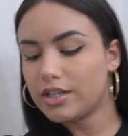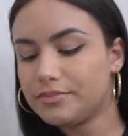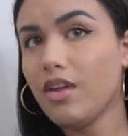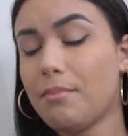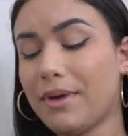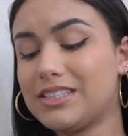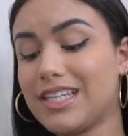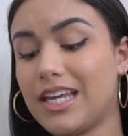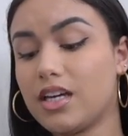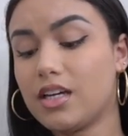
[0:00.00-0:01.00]
it. Might
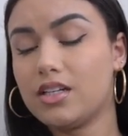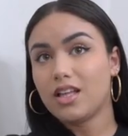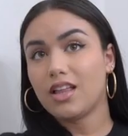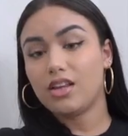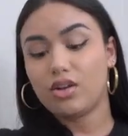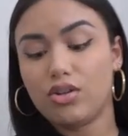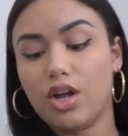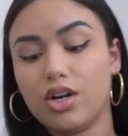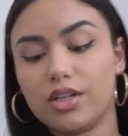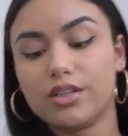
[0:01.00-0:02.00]
take a little
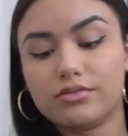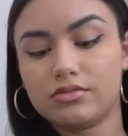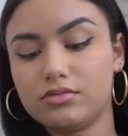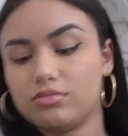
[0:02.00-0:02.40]
longer. I